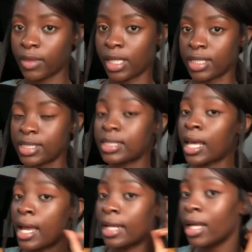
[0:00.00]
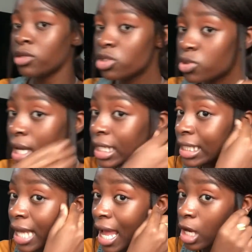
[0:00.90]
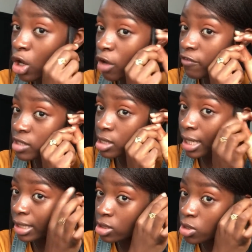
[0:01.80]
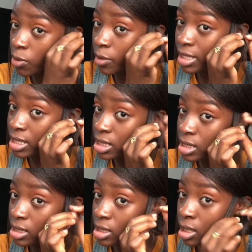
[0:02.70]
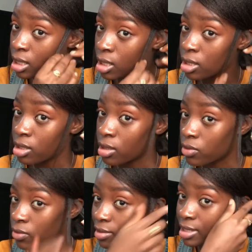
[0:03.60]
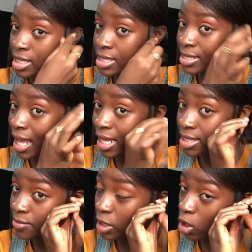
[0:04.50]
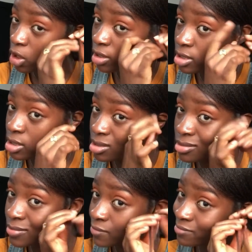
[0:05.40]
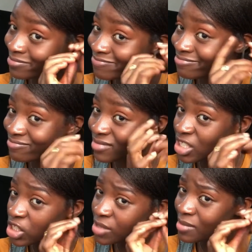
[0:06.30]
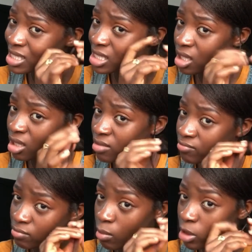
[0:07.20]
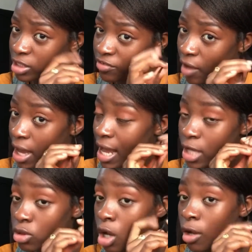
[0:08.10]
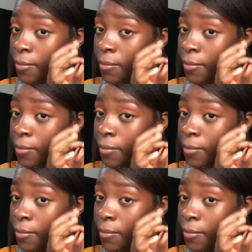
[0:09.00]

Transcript: this. Now usually I love to like twist this sides because it just makes it more defined. I do not